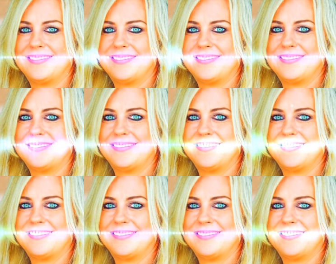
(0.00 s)
that
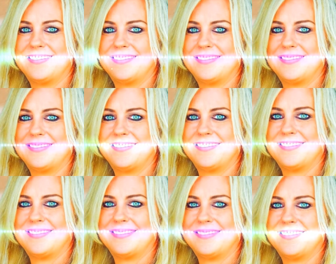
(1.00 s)
feels like mother's
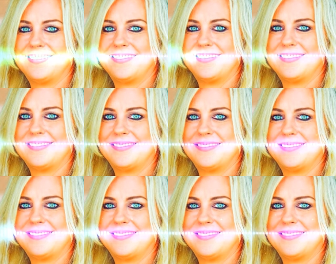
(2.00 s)
love in the center of the
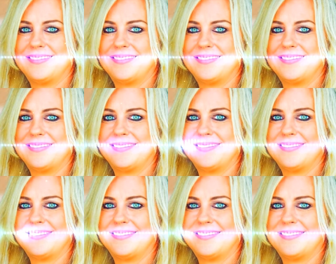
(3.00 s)
planet,
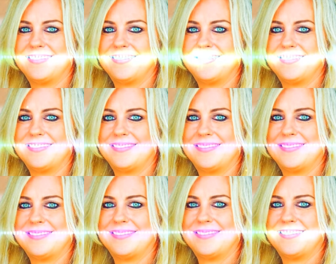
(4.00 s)
okay? It feels safe,
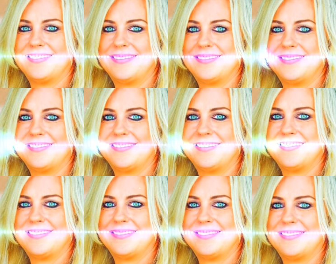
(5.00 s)
it feels
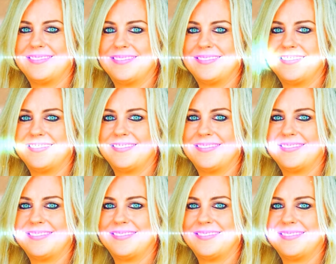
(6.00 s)
secure, it feels
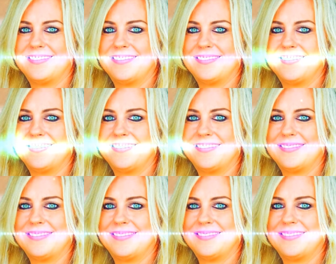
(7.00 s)
grounded, it feels
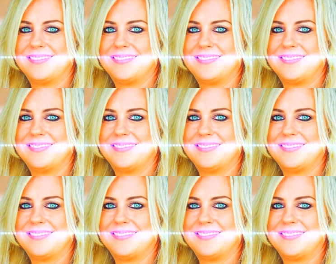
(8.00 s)
happy.